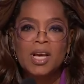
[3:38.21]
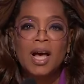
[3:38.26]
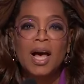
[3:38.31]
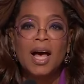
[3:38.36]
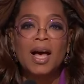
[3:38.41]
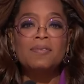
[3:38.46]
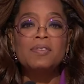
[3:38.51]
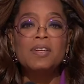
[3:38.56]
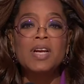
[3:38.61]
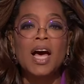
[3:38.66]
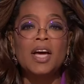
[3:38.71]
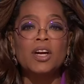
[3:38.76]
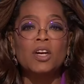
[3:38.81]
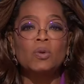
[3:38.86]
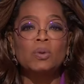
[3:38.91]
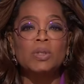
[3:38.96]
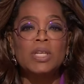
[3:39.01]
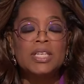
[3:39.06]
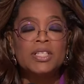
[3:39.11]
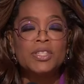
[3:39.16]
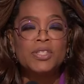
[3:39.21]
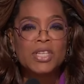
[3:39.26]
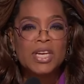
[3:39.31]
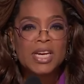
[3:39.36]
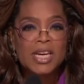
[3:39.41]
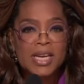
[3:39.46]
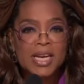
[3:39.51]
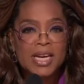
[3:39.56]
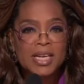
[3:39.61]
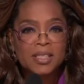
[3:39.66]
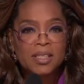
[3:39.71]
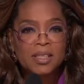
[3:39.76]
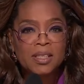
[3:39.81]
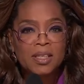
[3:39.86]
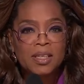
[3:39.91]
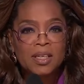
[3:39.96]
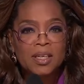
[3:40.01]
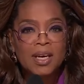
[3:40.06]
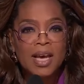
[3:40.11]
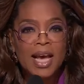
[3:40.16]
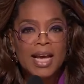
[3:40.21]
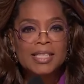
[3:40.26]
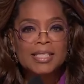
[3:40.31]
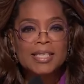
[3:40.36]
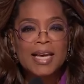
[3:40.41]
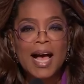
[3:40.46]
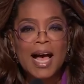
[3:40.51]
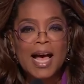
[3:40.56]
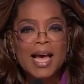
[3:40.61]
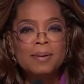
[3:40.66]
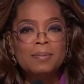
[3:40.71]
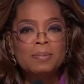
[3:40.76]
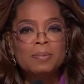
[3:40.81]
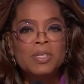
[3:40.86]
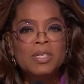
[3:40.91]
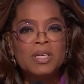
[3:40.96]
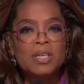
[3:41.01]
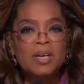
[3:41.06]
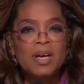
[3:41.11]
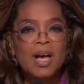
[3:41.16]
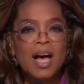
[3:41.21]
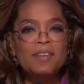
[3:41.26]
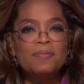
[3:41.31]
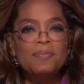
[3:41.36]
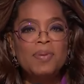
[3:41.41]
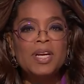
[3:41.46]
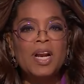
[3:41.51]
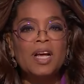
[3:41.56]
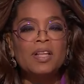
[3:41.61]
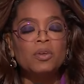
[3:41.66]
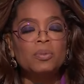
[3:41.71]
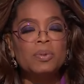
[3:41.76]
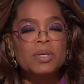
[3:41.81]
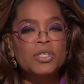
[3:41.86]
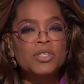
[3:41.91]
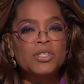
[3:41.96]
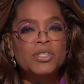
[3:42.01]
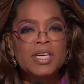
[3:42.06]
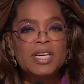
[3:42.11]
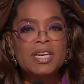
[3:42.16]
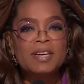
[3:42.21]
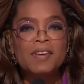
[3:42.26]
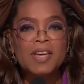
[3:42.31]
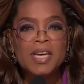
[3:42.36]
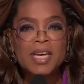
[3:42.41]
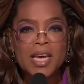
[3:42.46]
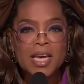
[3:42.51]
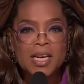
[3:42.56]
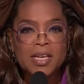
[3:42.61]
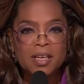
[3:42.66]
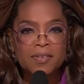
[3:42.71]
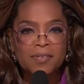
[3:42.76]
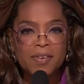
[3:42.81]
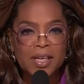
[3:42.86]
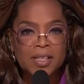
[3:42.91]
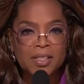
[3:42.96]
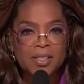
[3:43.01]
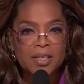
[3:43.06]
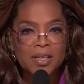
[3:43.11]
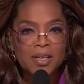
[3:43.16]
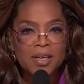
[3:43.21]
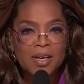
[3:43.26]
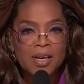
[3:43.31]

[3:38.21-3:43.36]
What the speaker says: I've not only seen it, at times I've been on the receiving end of it.